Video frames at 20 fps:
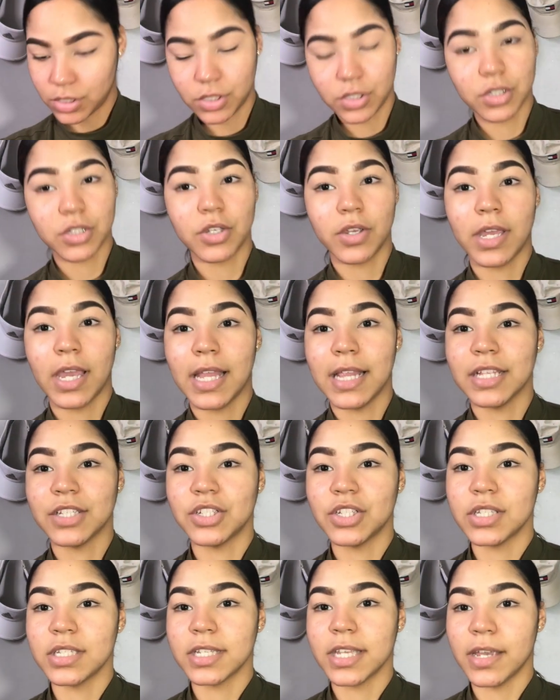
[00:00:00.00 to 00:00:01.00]
So yeah,
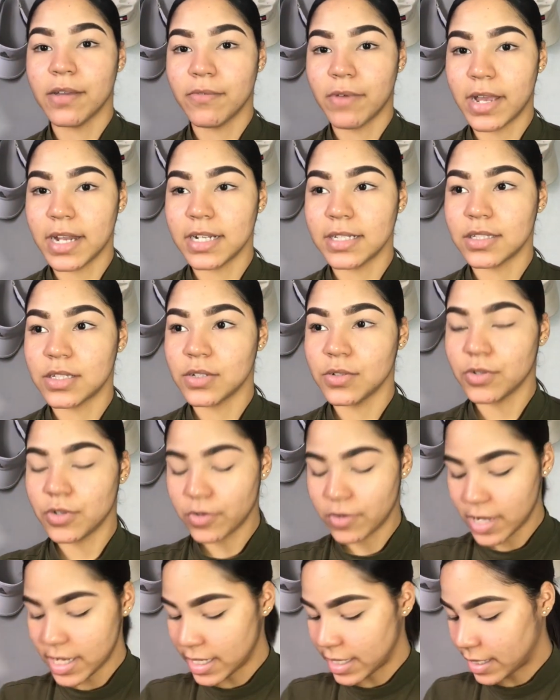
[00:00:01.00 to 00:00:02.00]
let's just get right into
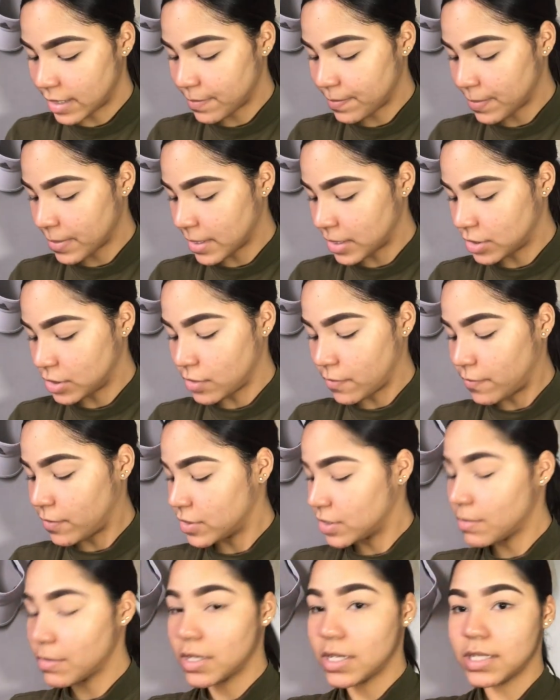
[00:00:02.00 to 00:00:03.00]
creating it. So
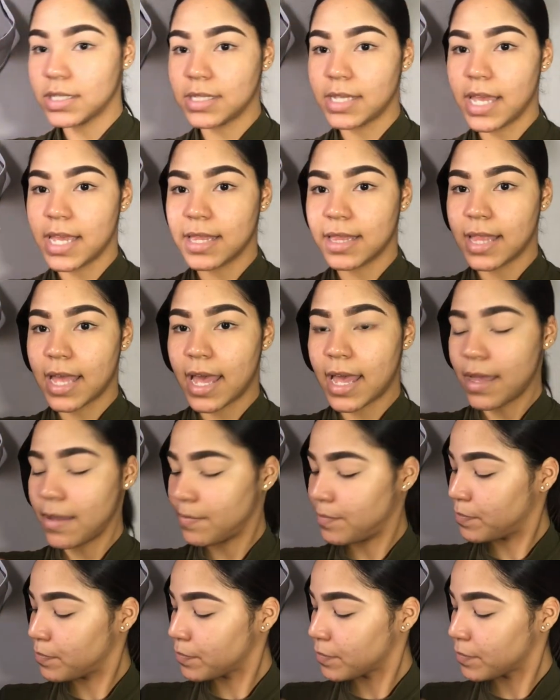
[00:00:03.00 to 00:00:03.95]
first I'm gonna take that